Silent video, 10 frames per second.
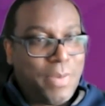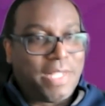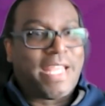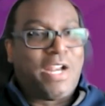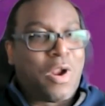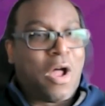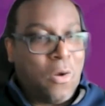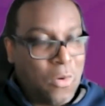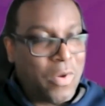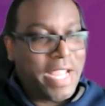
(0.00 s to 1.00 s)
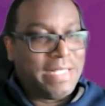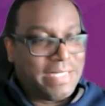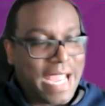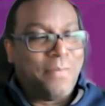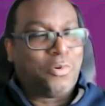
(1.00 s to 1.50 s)
But they don't
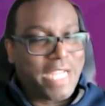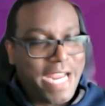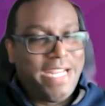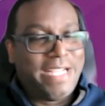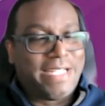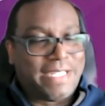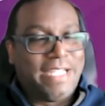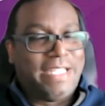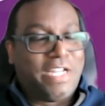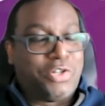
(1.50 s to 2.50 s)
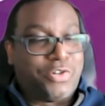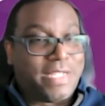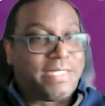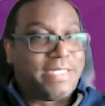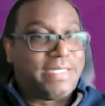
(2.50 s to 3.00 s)
always simultaneously then
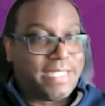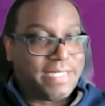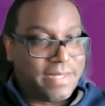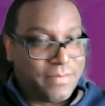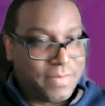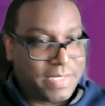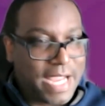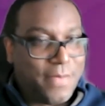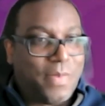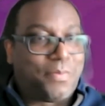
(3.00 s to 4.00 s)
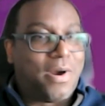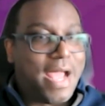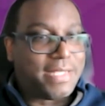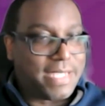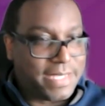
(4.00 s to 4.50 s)
address the systems and the
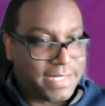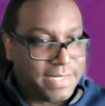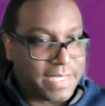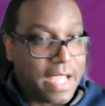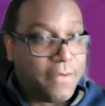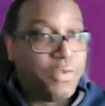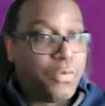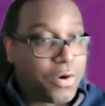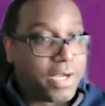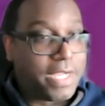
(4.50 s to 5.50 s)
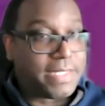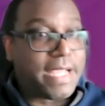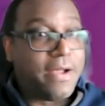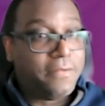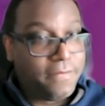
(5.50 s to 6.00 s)
processes of the work
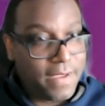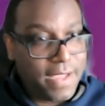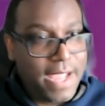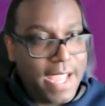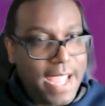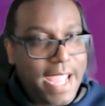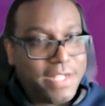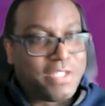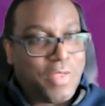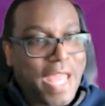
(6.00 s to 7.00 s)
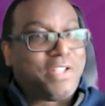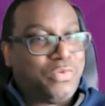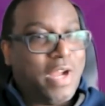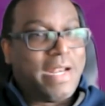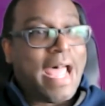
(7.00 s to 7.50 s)
itself. And so
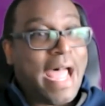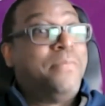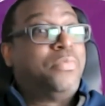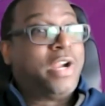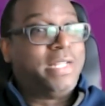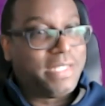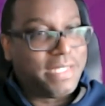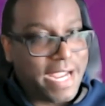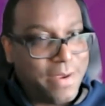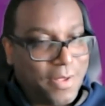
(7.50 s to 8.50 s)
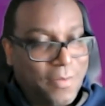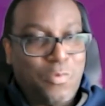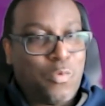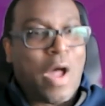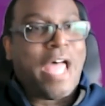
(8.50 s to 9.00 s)
that's what I bring to the
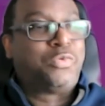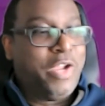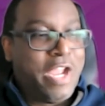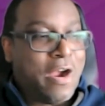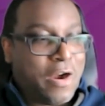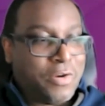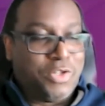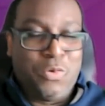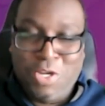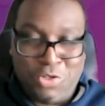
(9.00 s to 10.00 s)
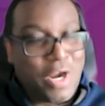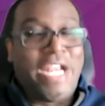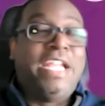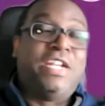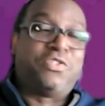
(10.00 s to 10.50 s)
table. As we are doing
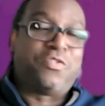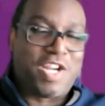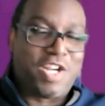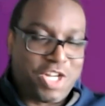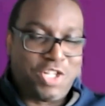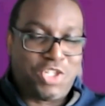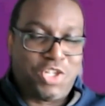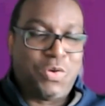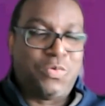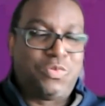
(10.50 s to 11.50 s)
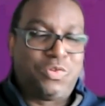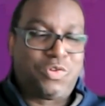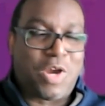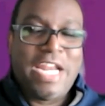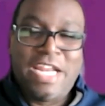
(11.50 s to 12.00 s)
training interventions to
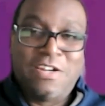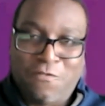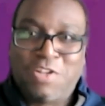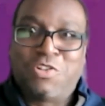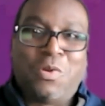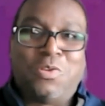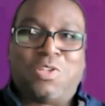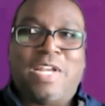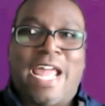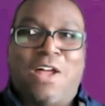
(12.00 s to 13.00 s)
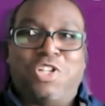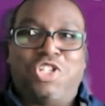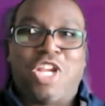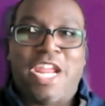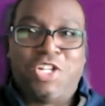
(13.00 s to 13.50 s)
train individuals on how
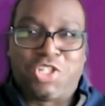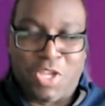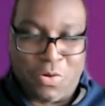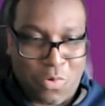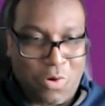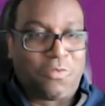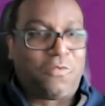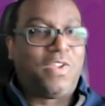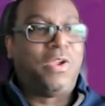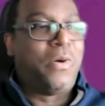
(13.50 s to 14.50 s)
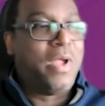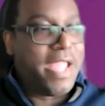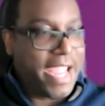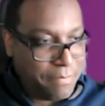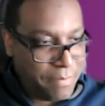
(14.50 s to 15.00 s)
to change their worldview
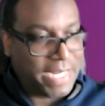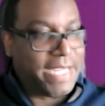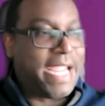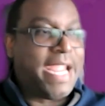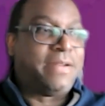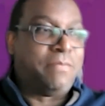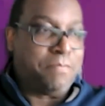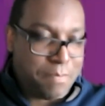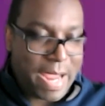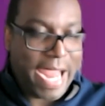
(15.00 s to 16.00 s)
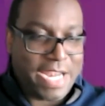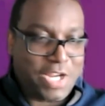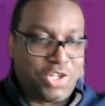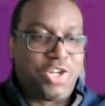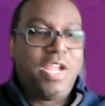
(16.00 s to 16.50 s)
and mitigate and
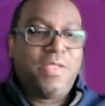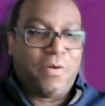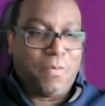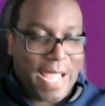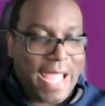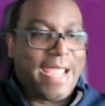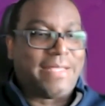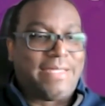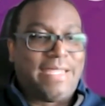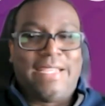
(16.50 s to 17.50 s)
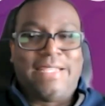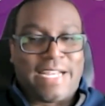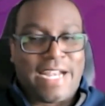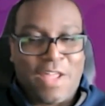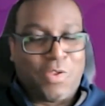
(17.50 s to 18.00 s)
manage their biases
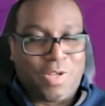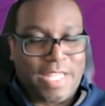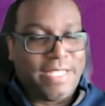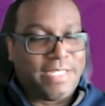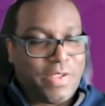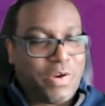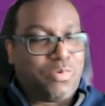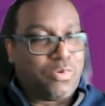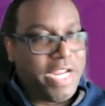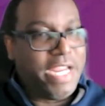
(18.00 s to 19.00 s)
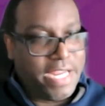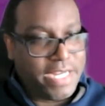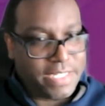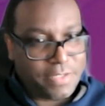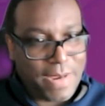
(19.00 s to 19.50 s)
and other things that they're bringing
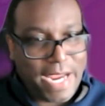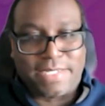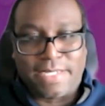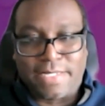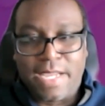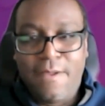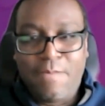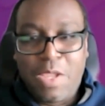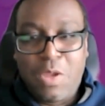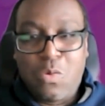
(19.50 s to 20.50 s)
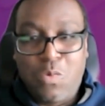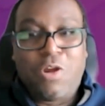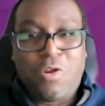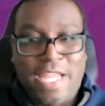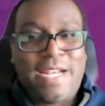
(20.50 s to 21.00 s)
into spaces,
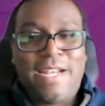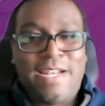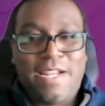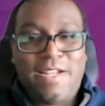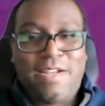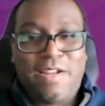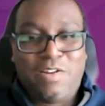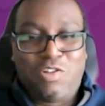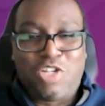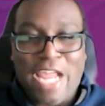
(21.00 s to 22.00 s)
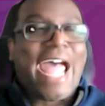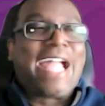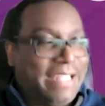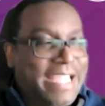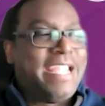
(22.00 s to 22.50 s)
we are then
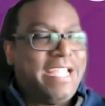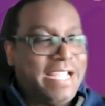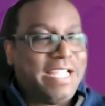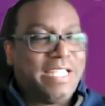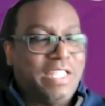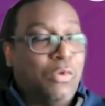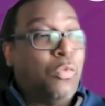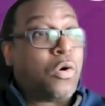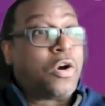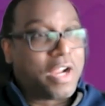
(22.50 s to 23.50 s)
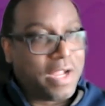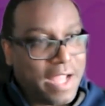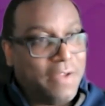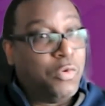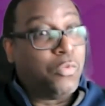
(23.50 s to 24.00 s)
tackling the work
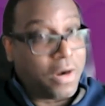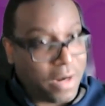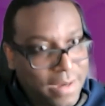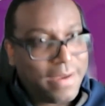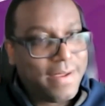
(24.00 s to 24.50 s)
of the work